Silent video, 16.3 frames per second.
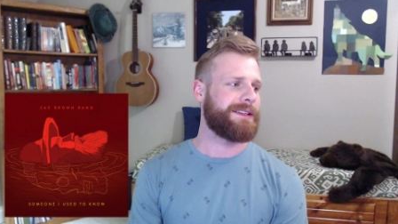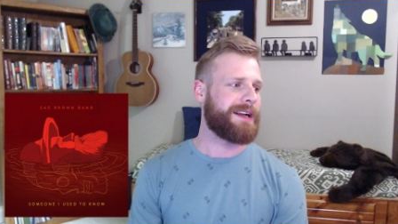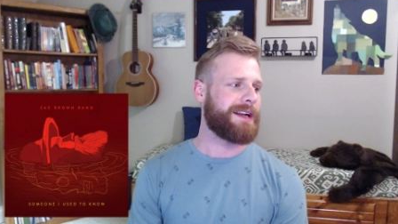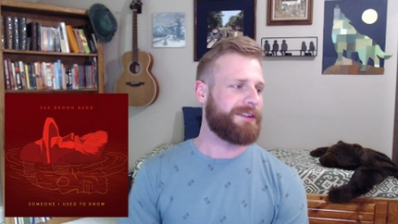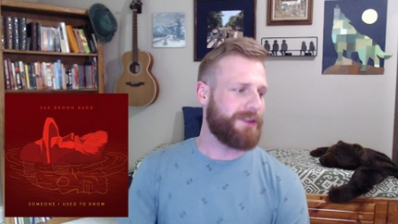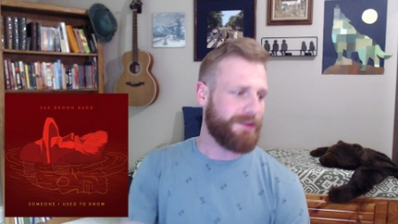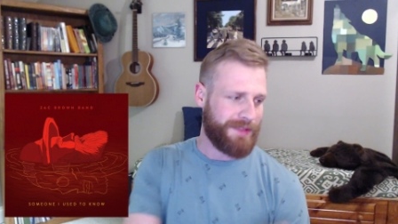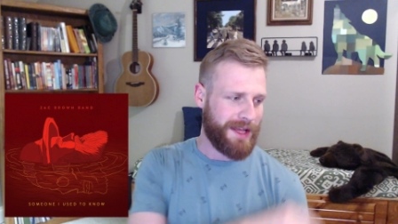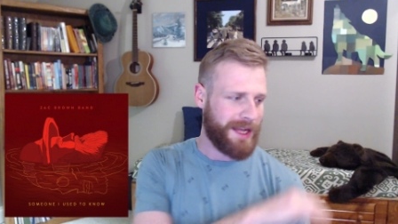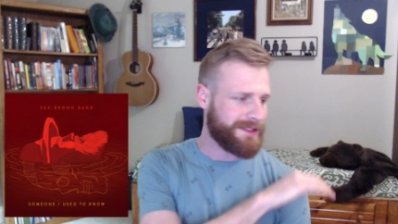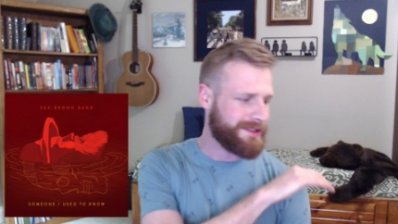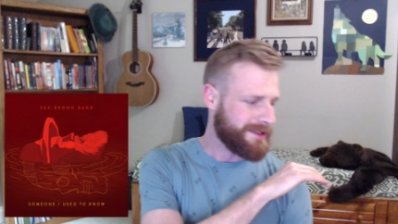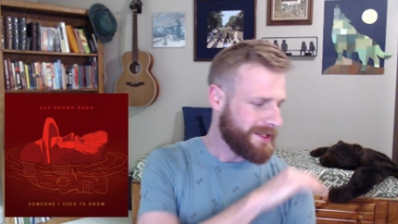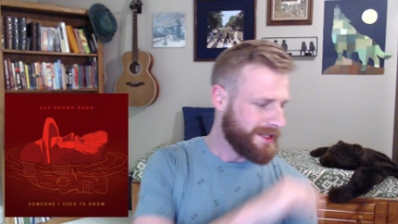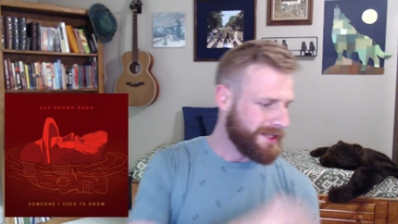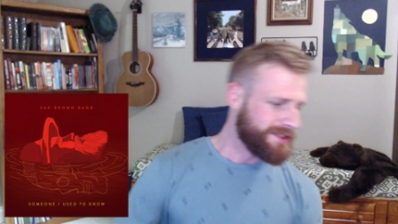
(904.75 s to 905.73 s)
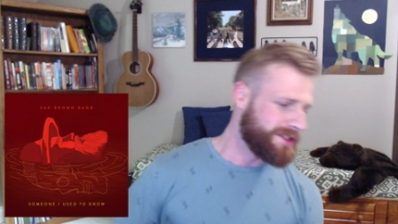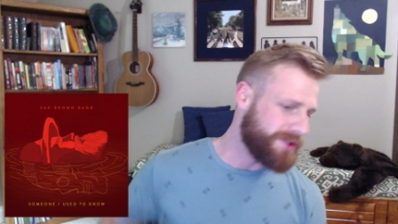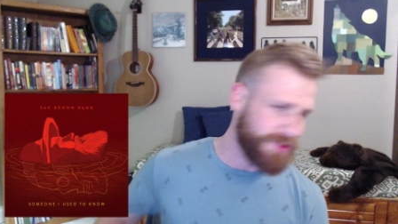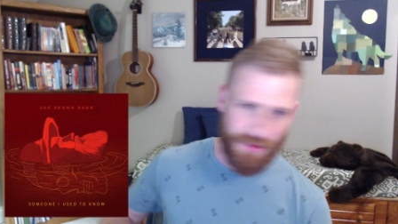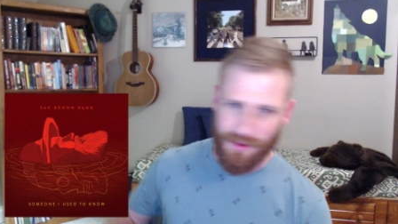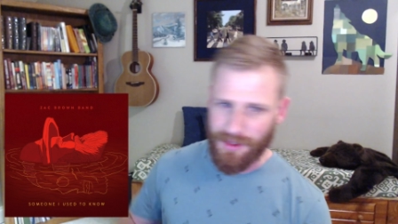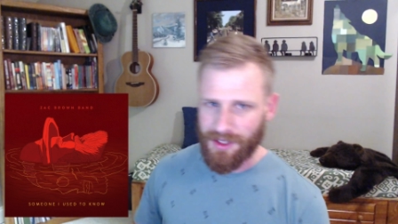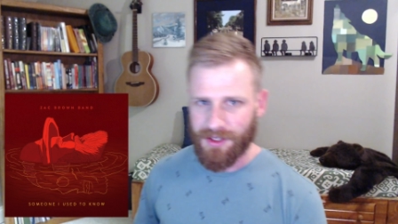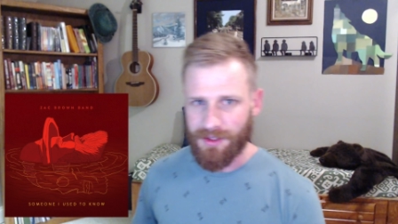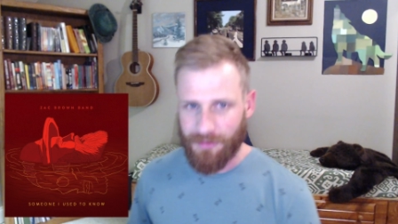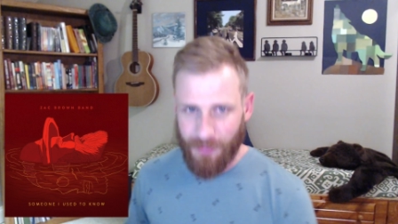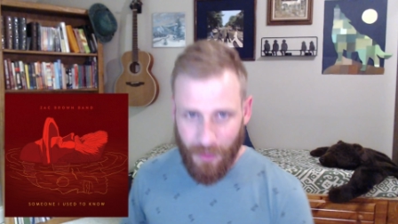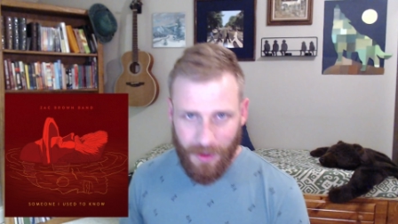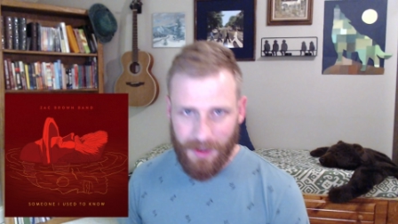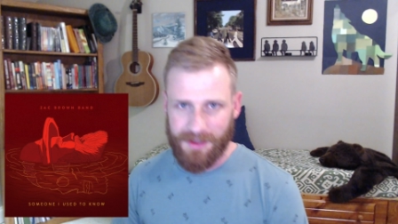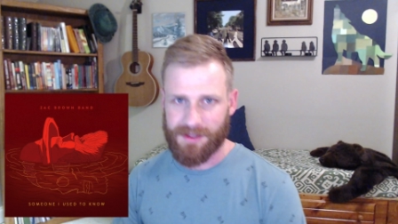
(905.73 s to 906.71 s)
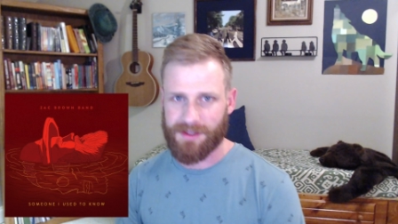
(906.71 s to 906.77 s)
and I don't know if that's to do with the
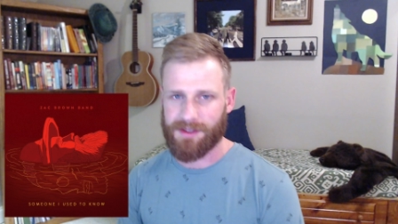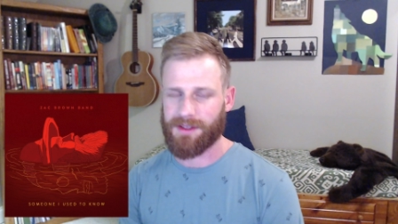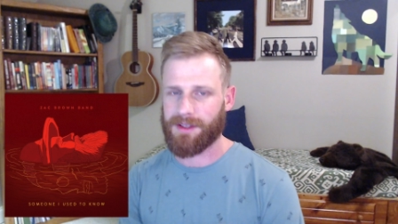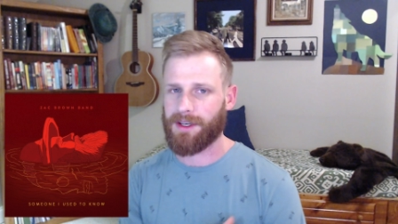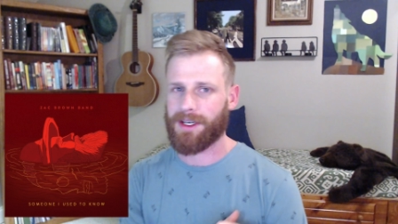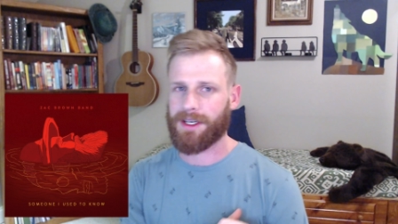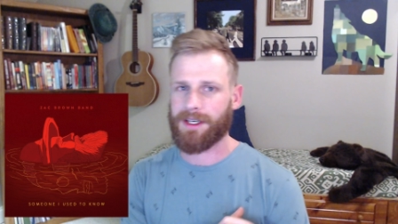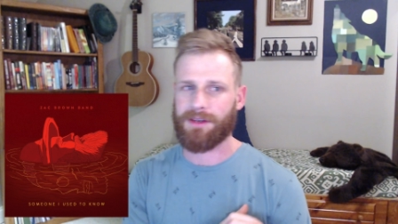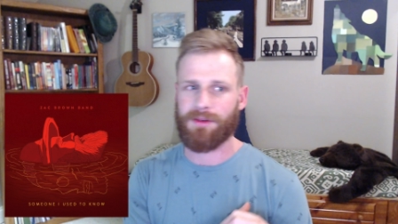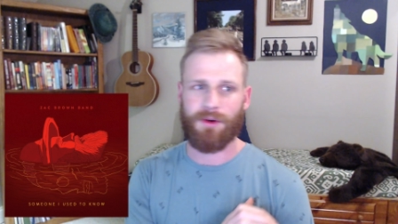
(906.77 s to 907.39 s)
divorce uh,